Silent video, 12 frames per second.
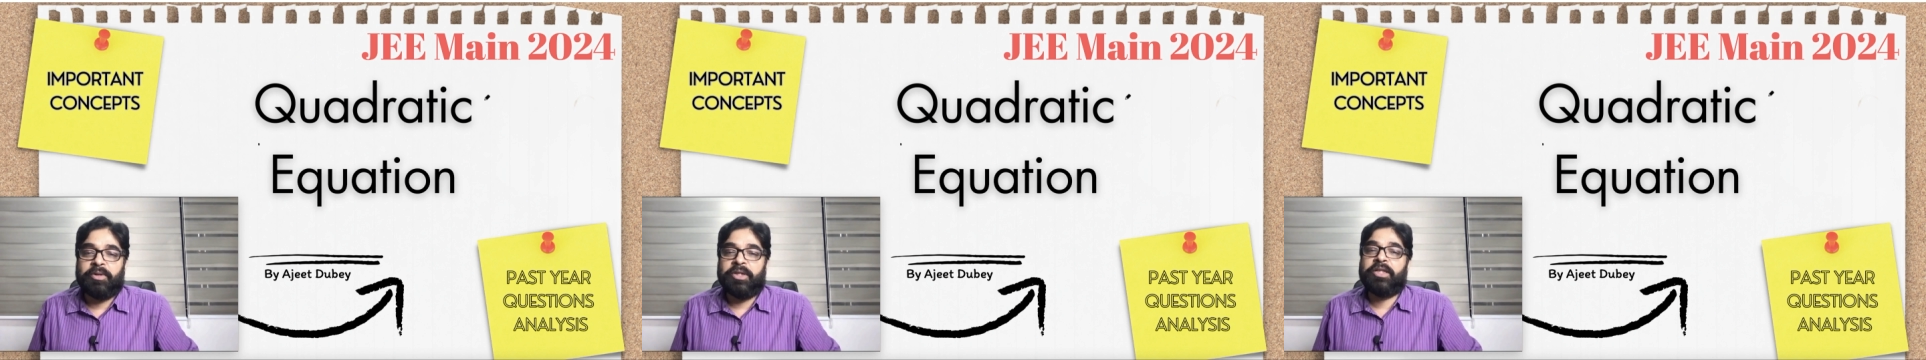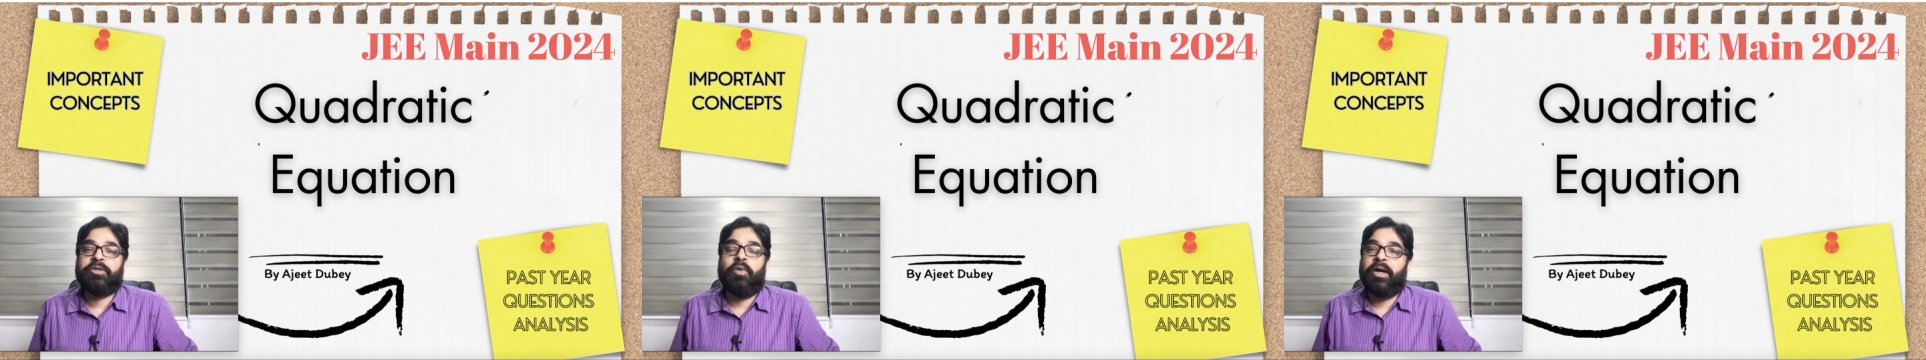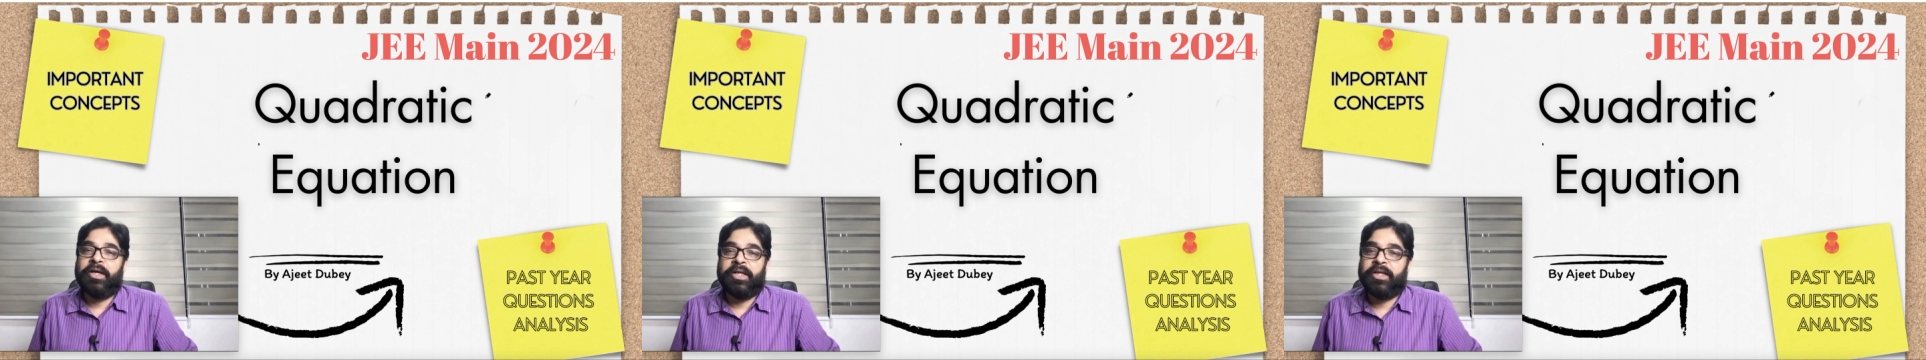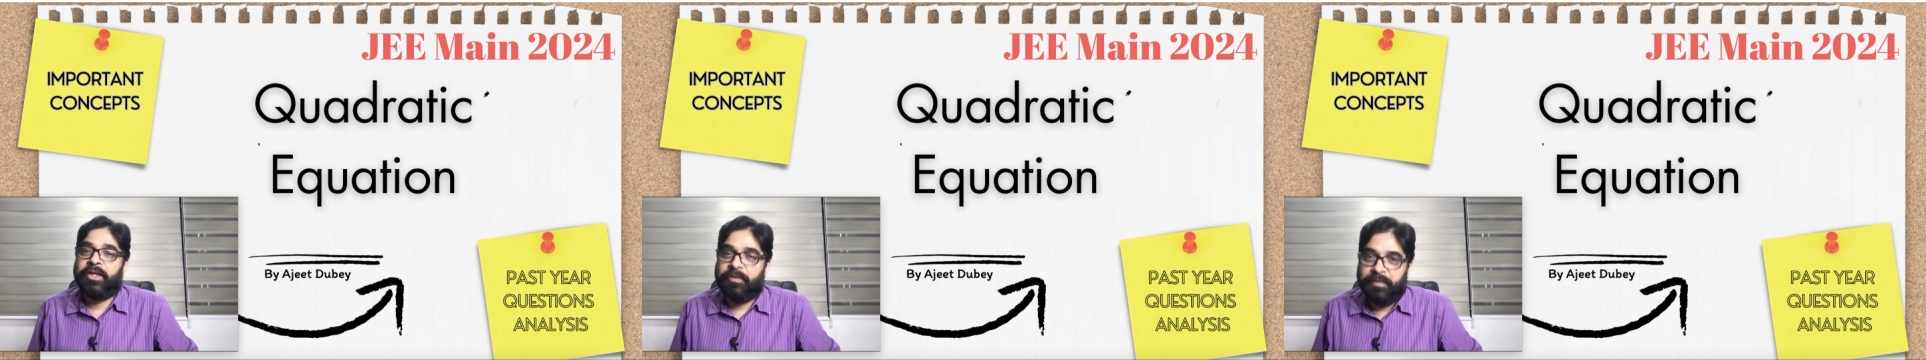that
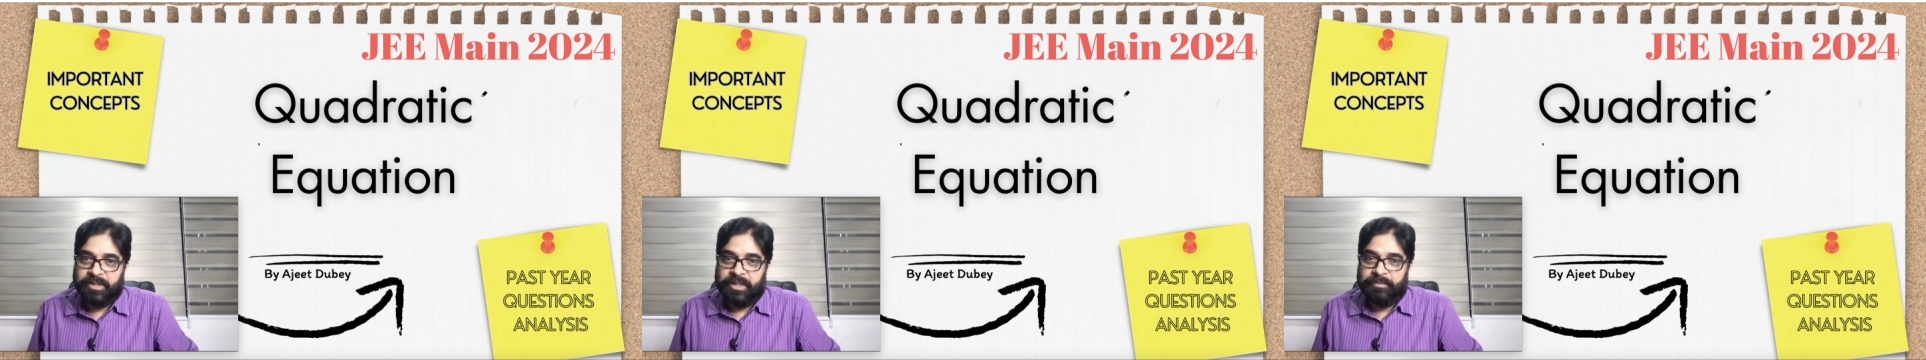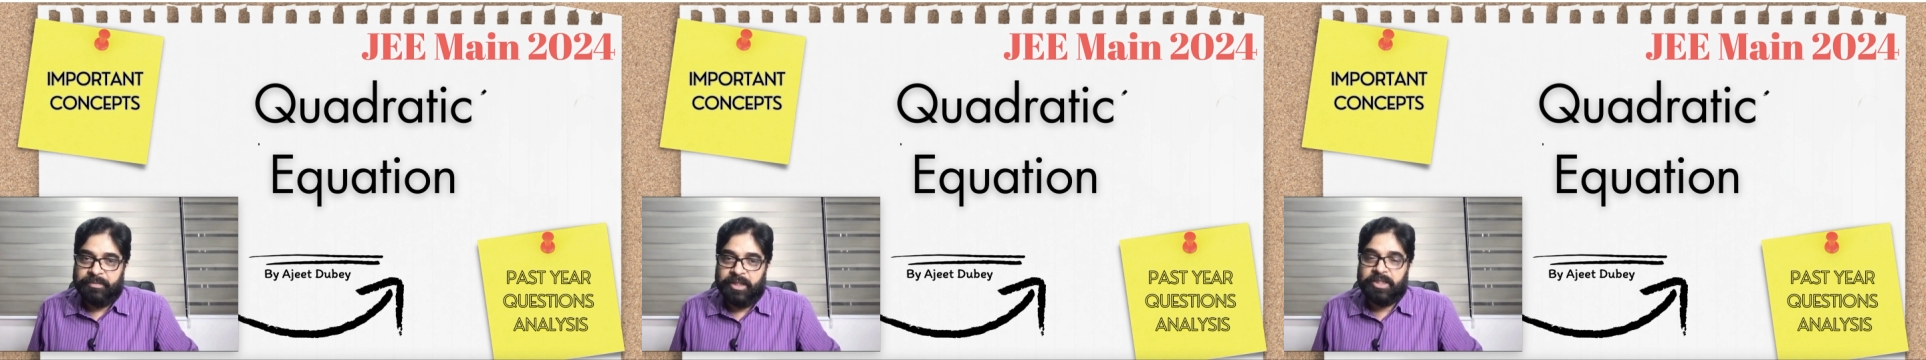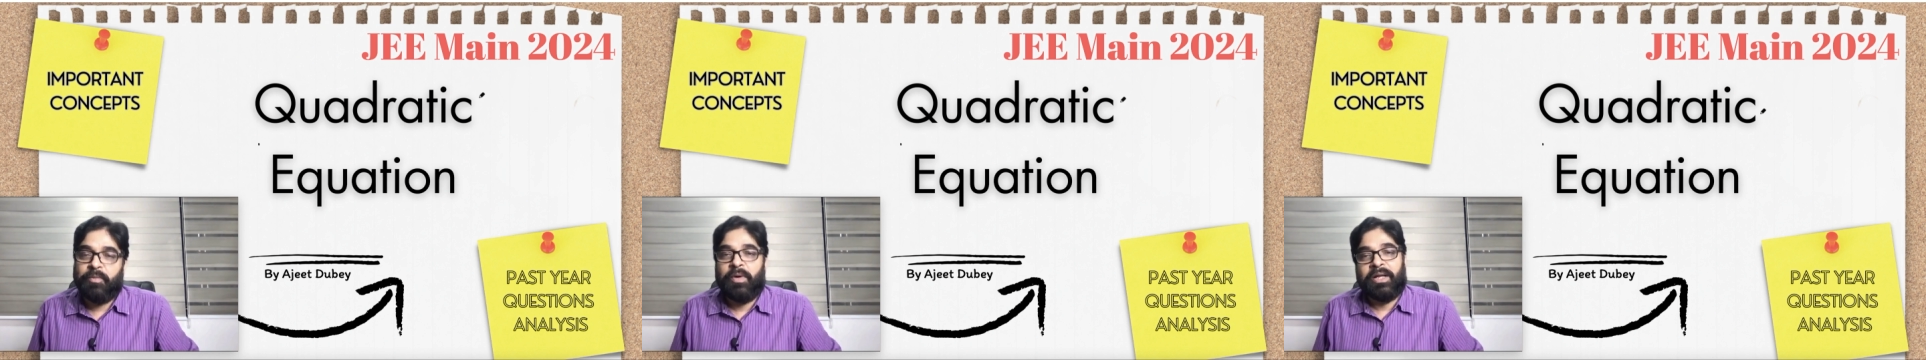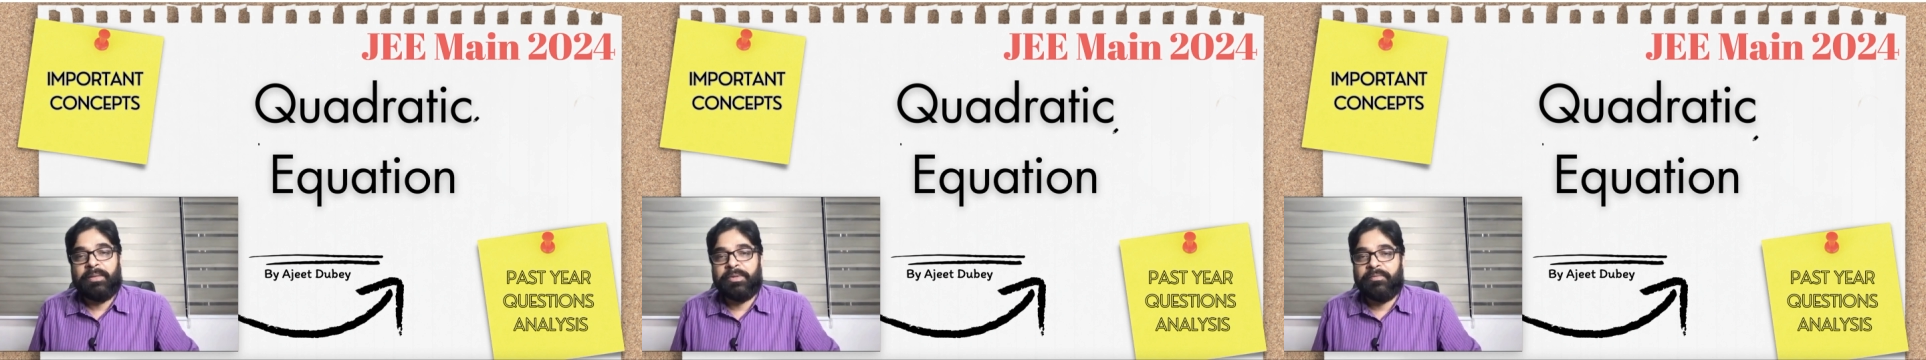quadratic equation. It's one
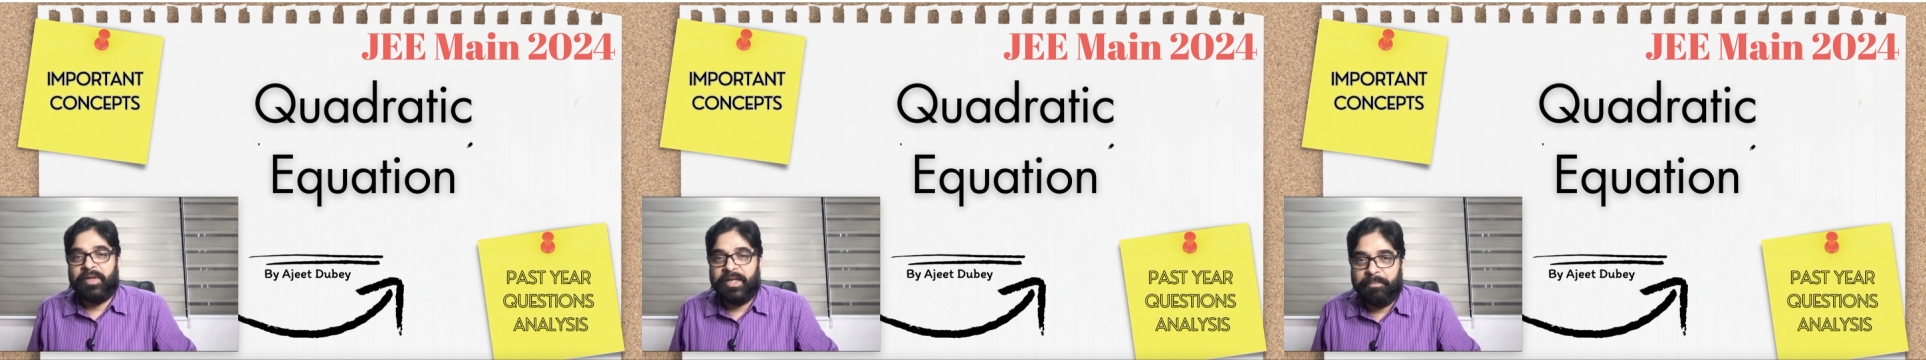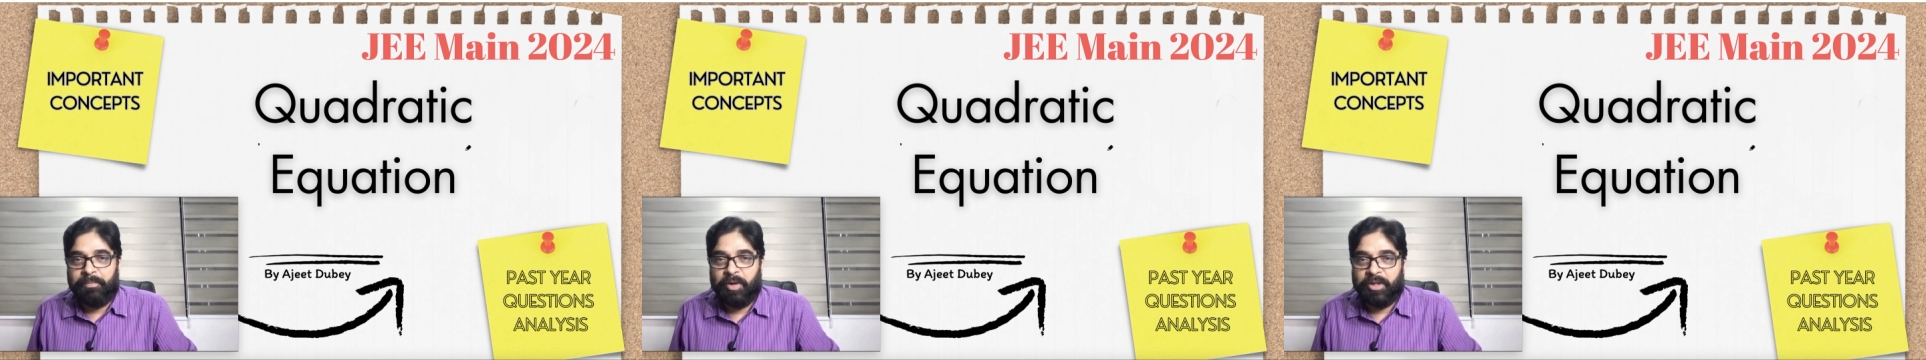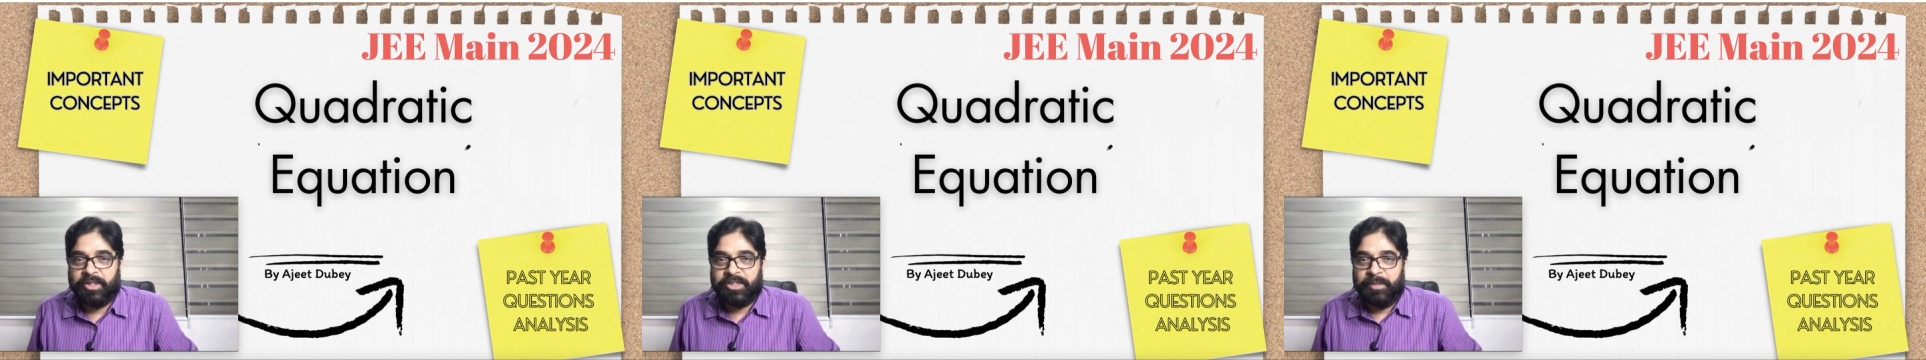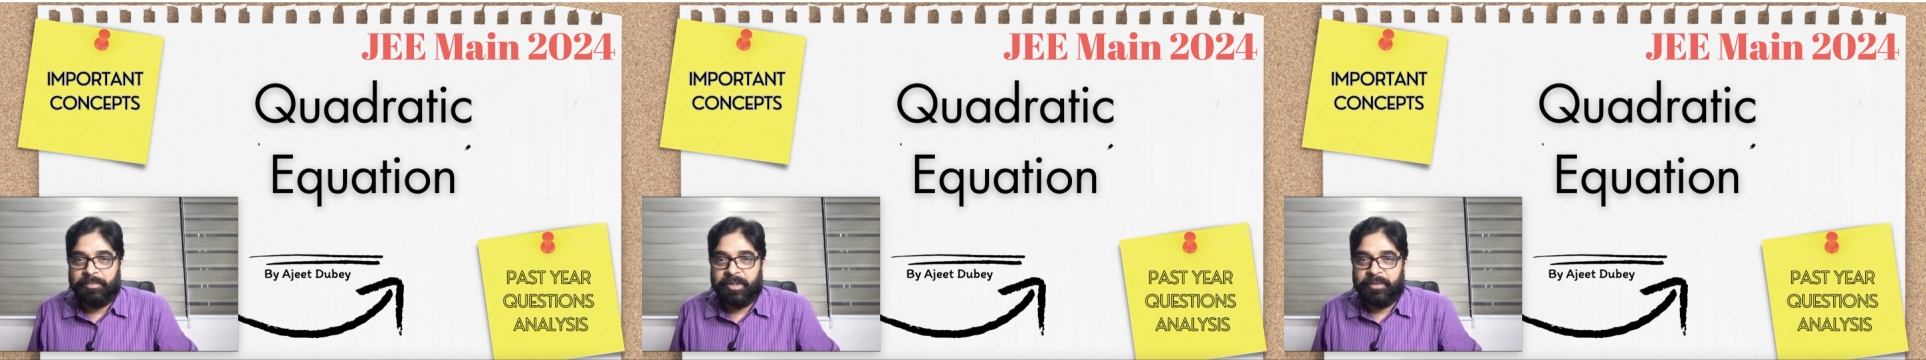of the very important
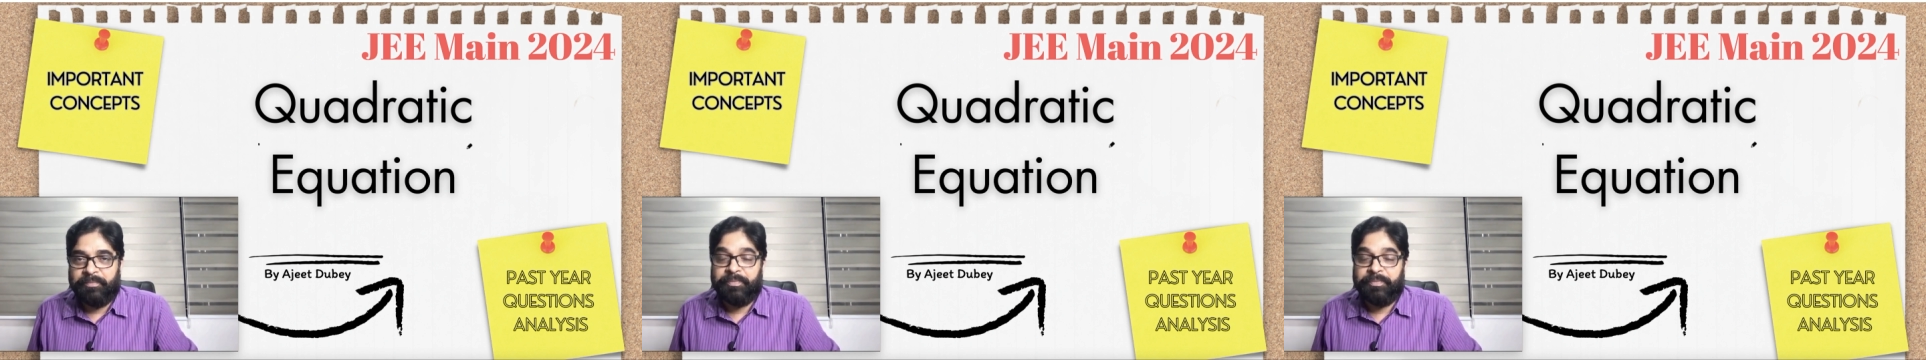chapter.